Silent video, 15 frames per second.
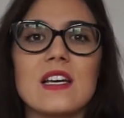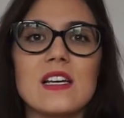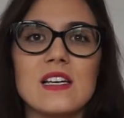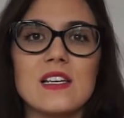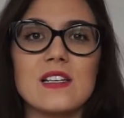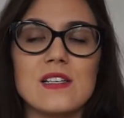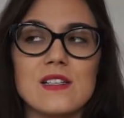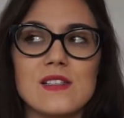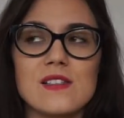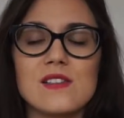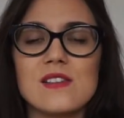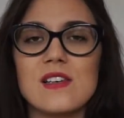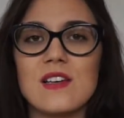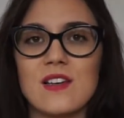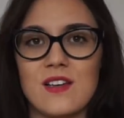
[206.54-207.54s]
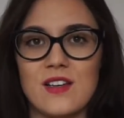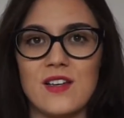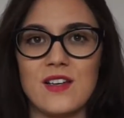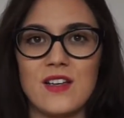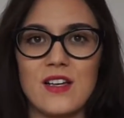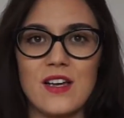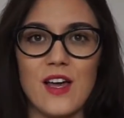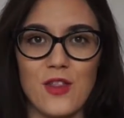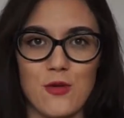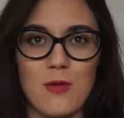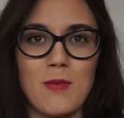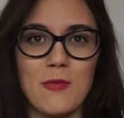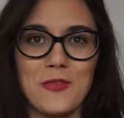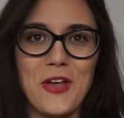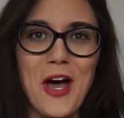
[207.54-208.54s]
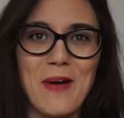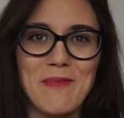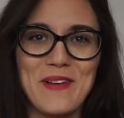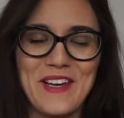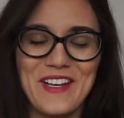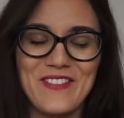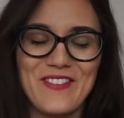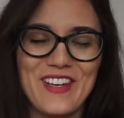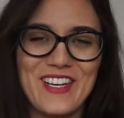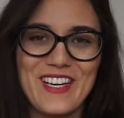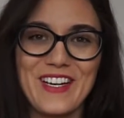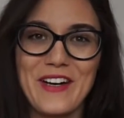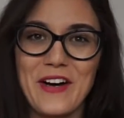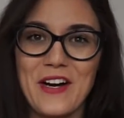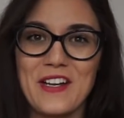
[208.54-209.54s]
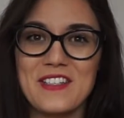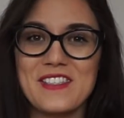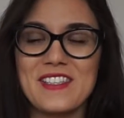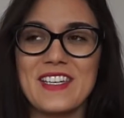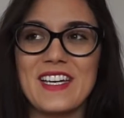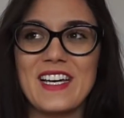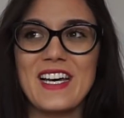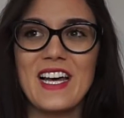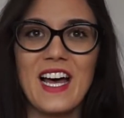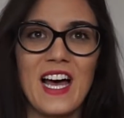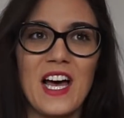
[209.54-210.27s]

is other people not being vegan, honestly.